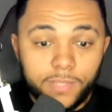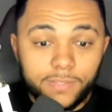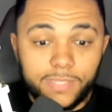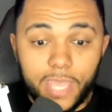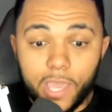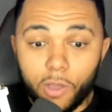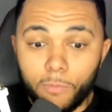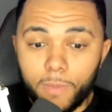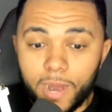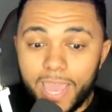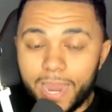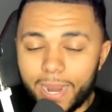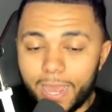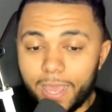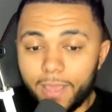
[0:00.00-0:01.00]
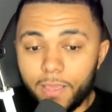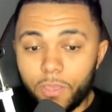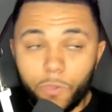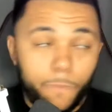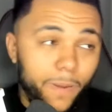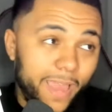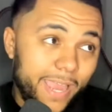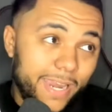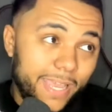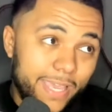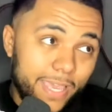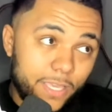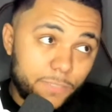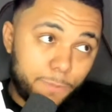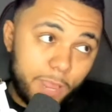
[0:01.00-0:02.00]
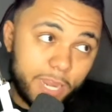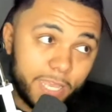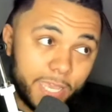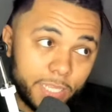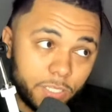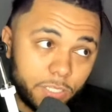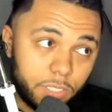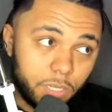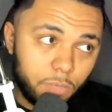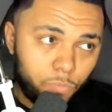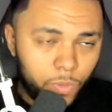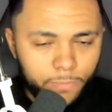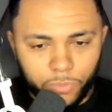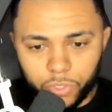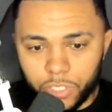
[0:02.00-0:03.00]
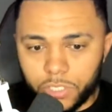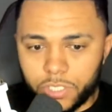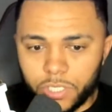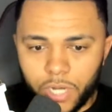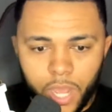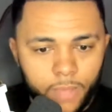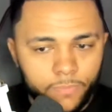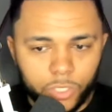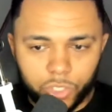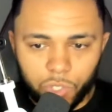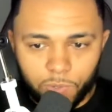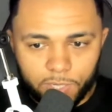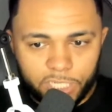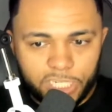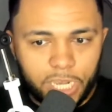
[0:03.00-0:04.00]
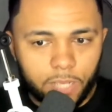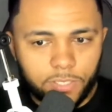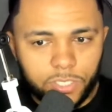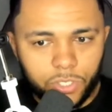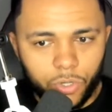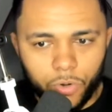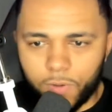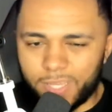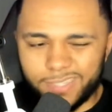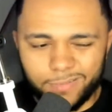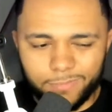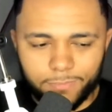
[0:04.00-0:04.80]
Diego Moreira, he's played against Wimbledon tonight. I'm not sure what the Chelsea score is.